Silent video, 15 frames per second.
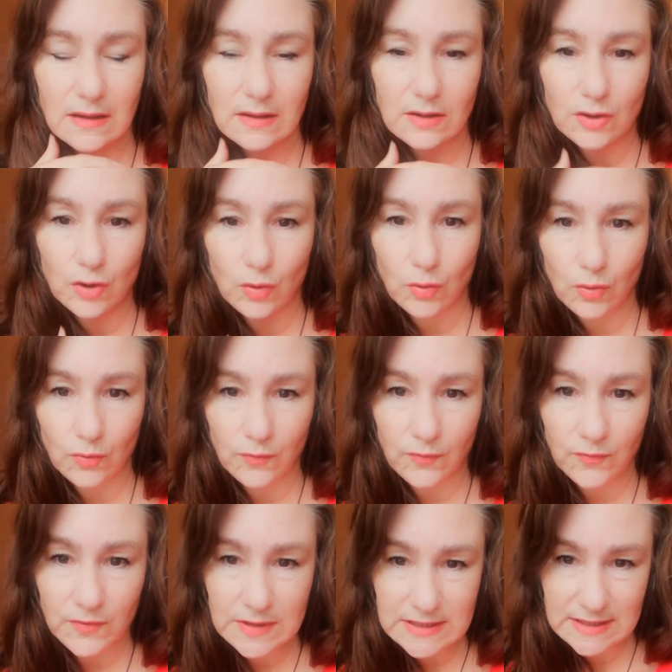your
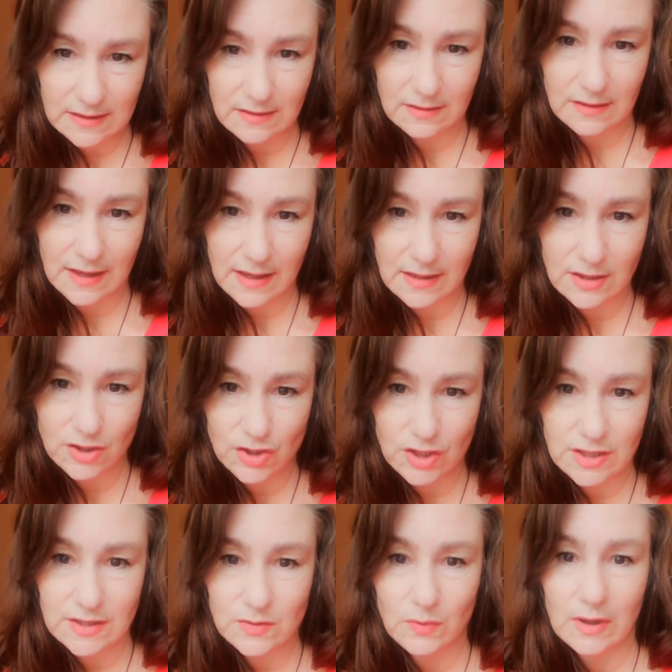physical energy
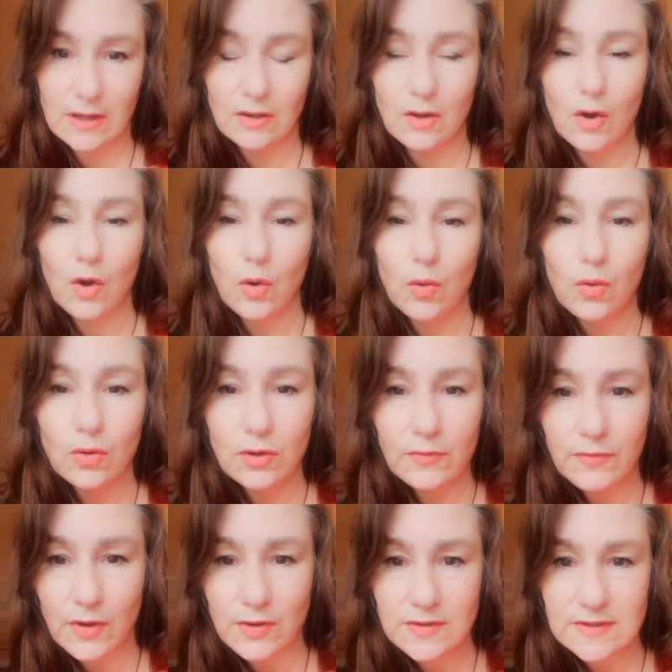as well. All of
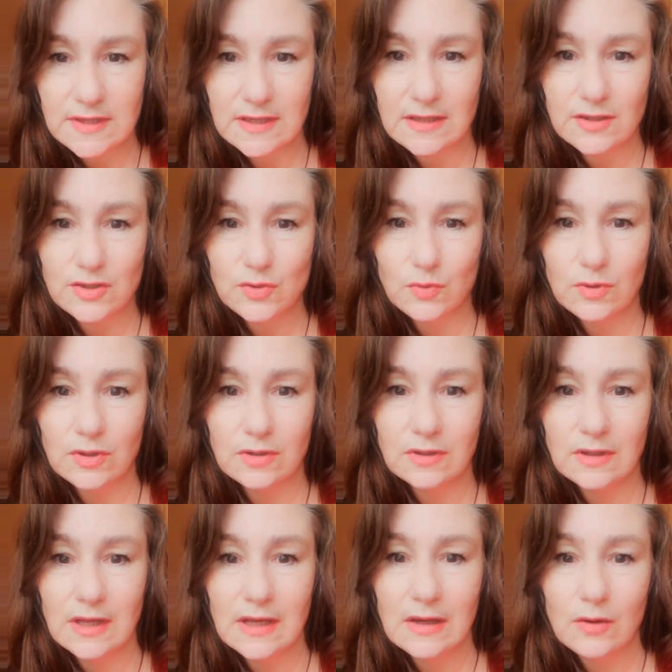those things will
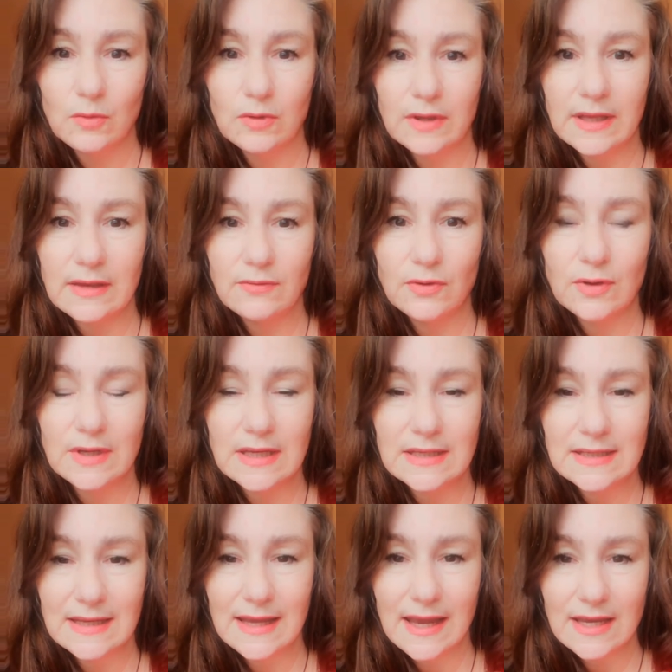give you an
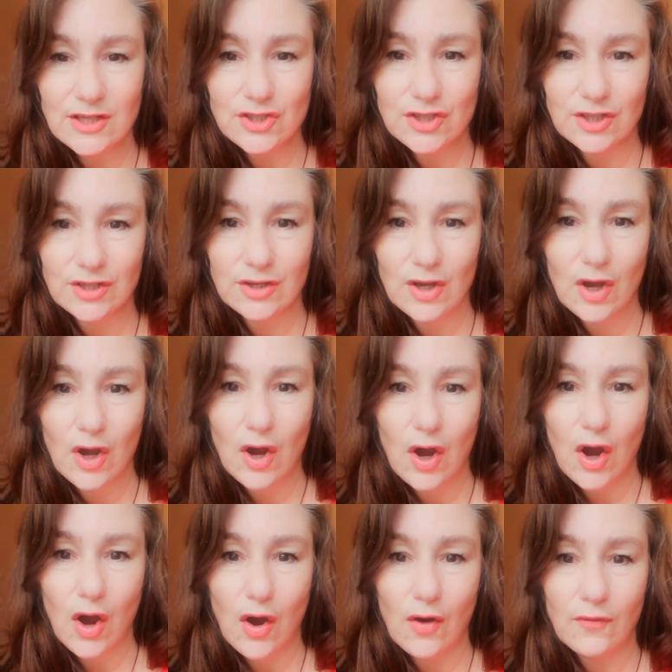indication
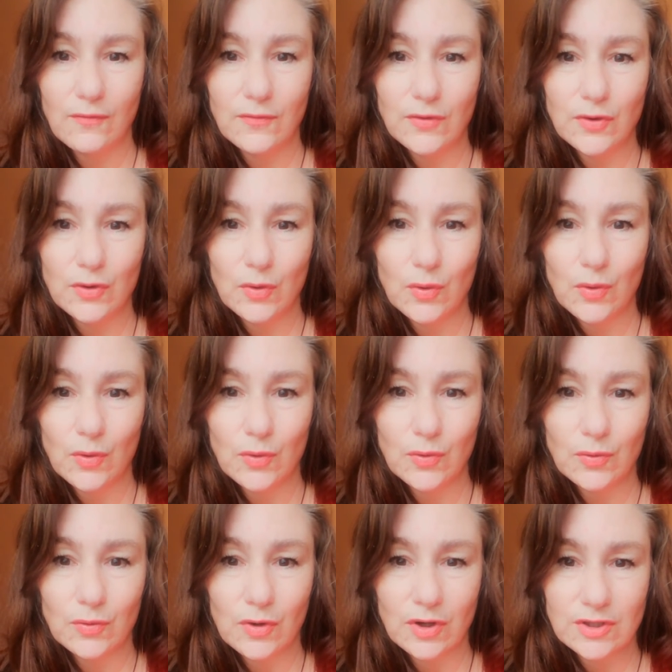of your
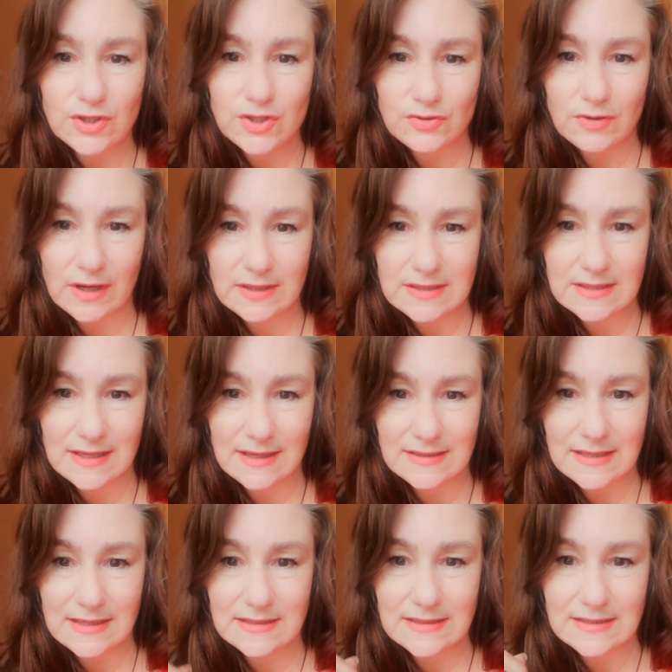constructed
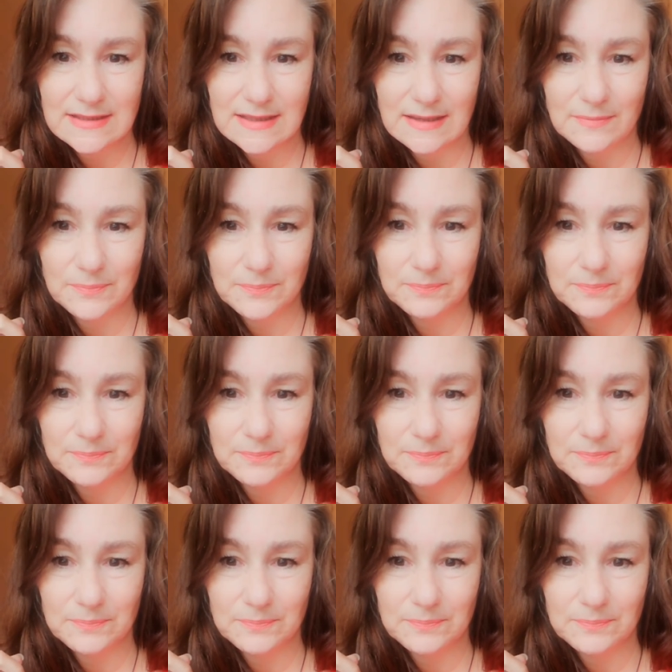identity.